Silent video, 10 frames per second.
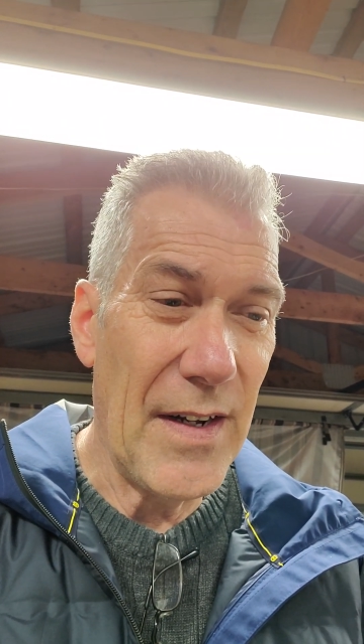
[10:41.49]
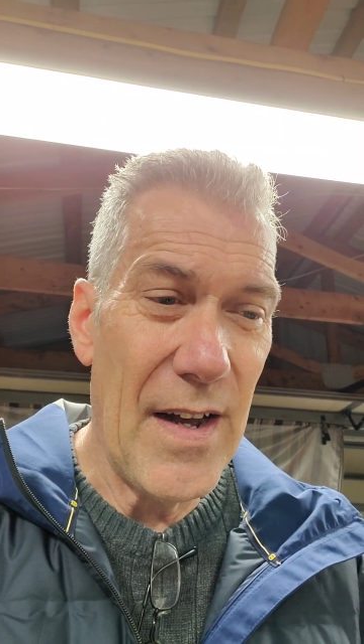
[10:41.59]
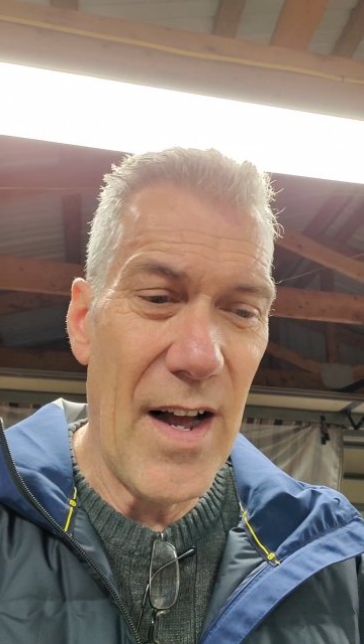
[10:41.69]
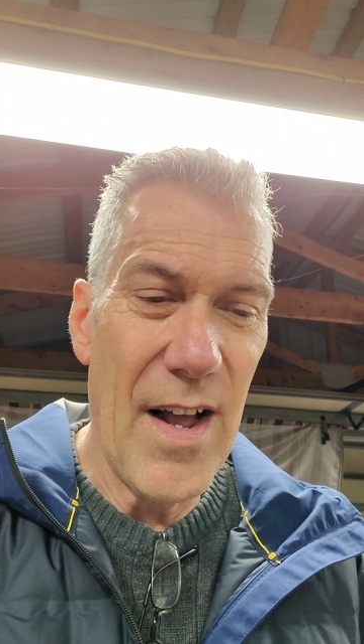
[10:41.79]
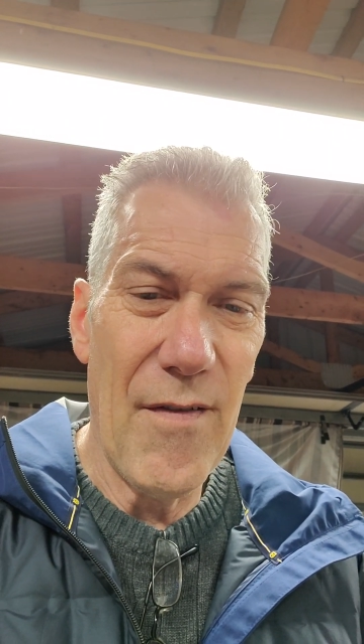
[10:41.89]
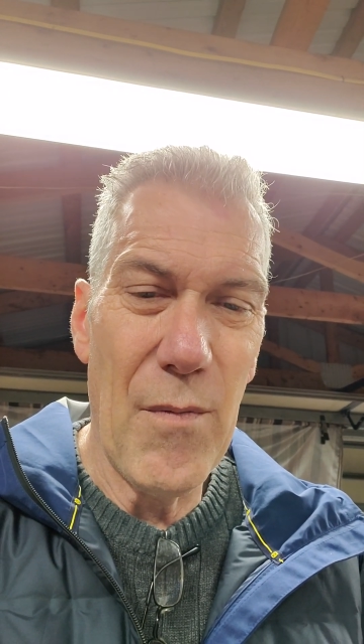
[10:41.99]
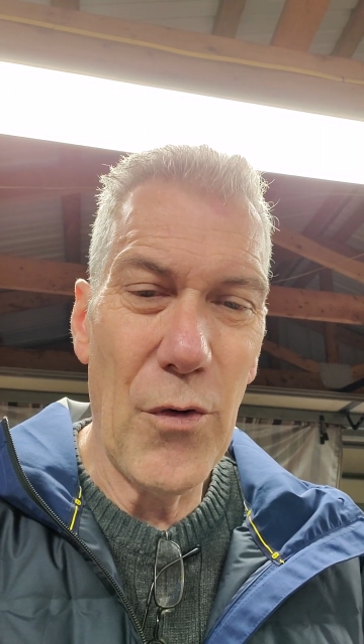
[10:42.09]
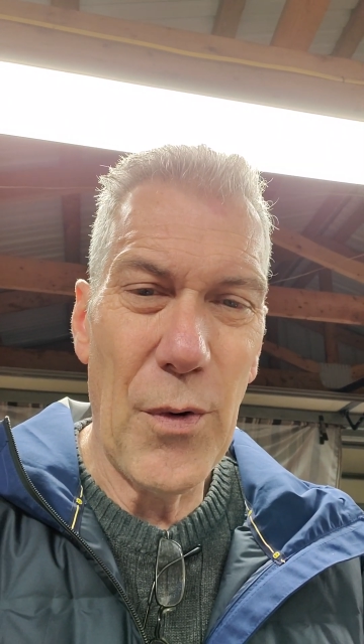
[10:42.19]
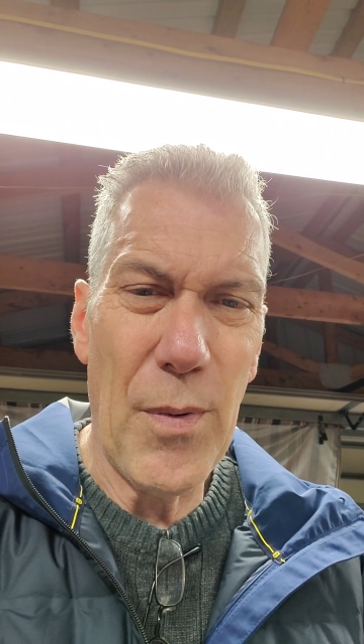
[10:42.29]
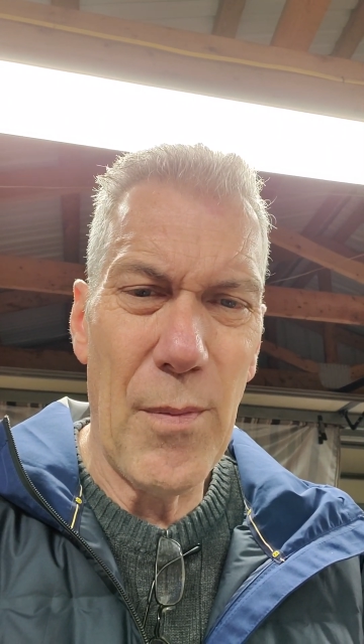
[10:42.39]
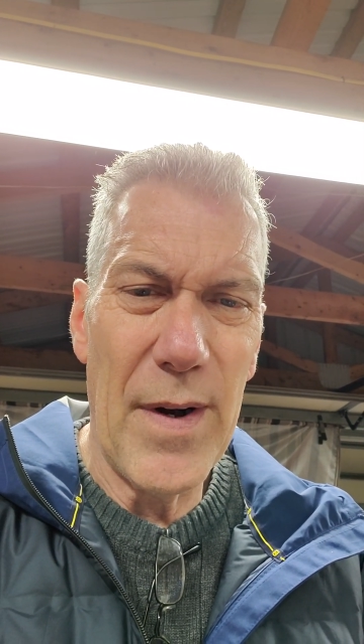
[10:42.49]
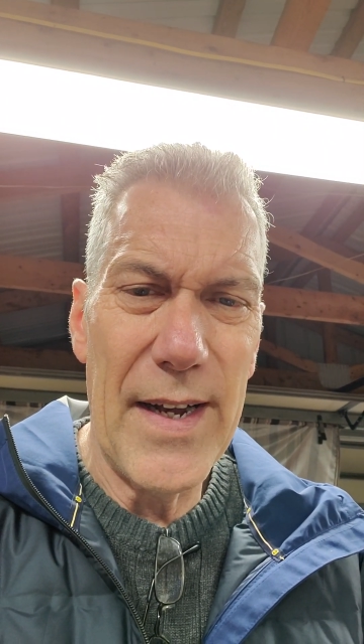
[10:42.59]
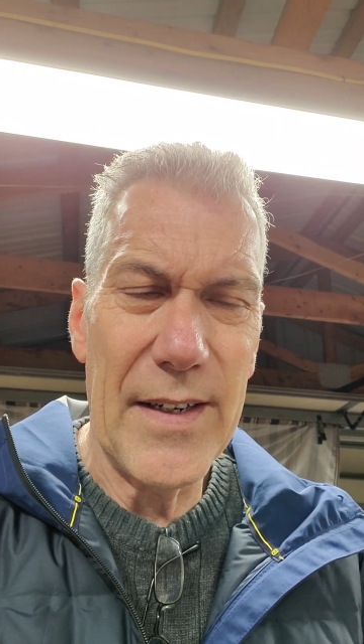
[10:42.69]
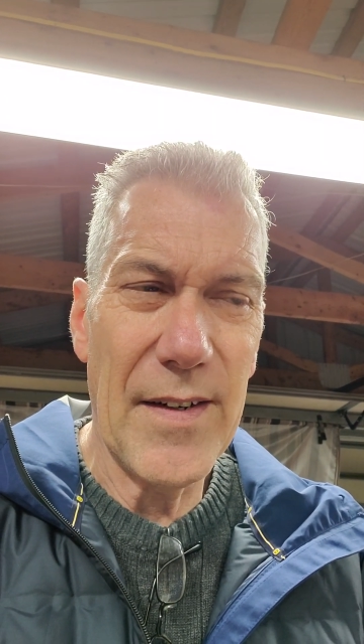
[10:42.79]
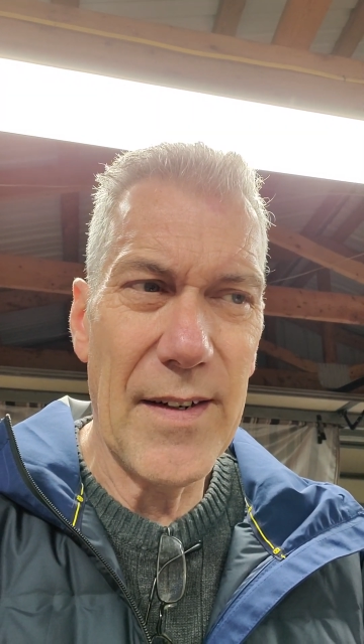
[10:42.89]
I have multiple
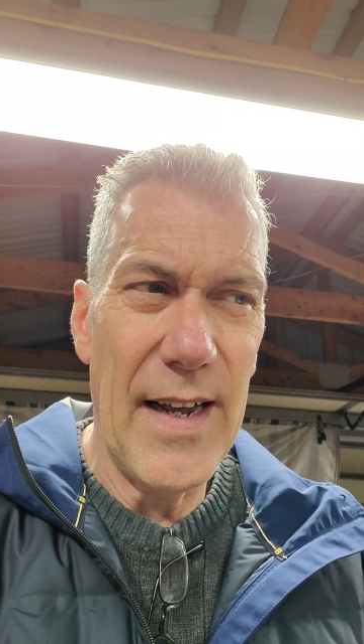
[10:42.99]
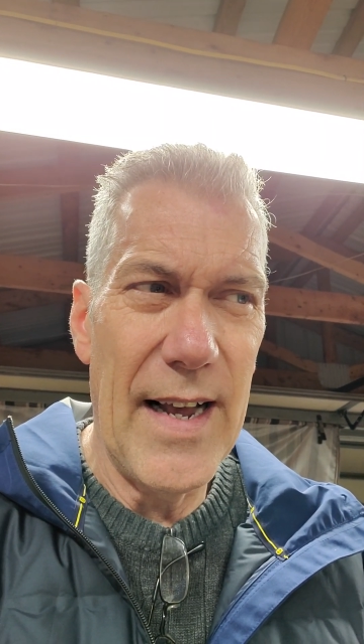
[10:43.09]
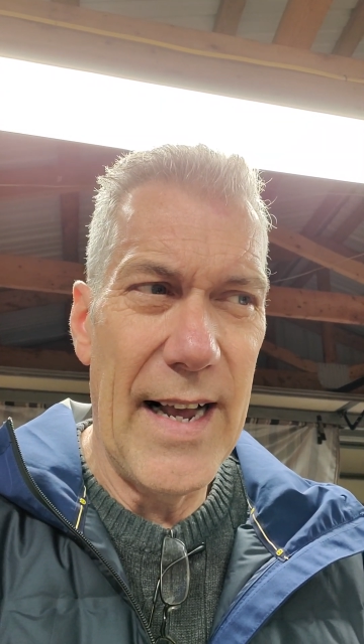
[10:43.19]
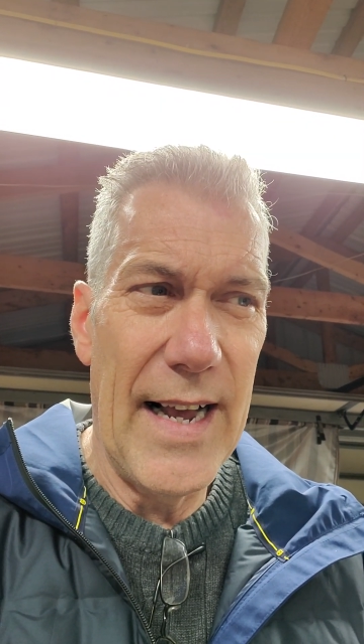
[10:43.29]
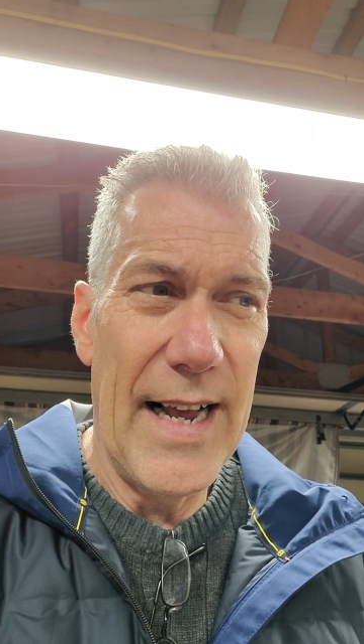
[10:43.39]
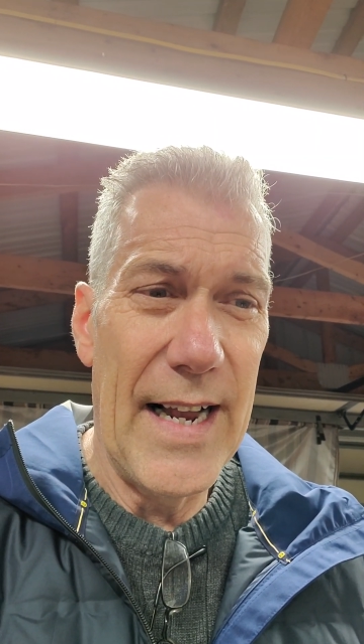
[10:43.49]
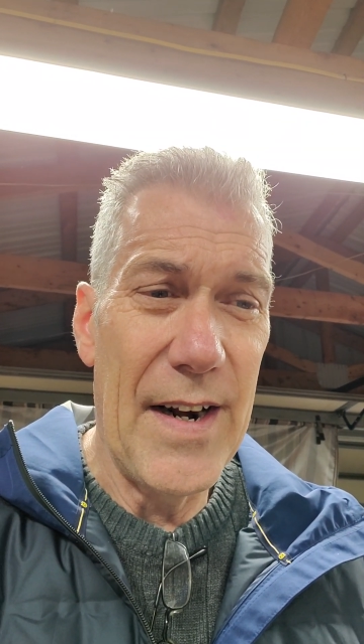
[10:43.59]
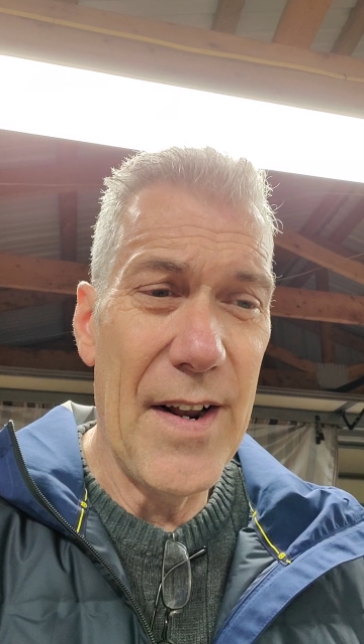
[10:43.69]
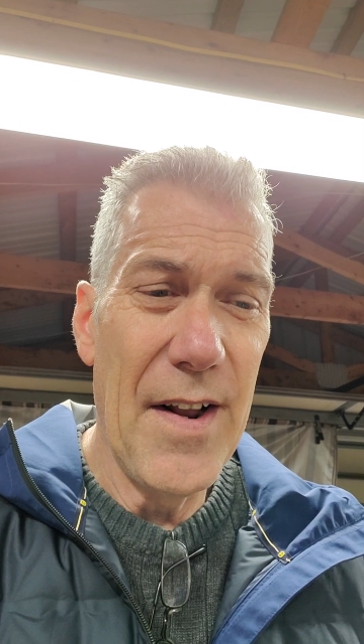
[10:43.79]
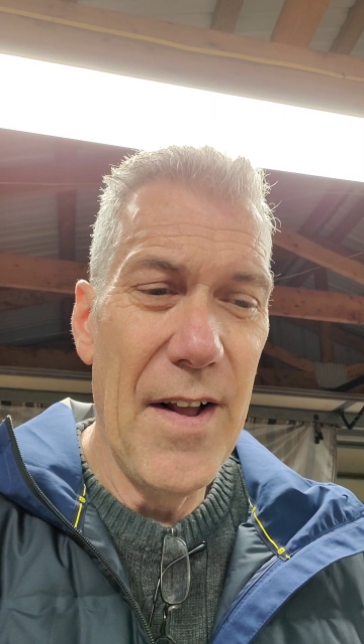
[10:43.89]
bikes and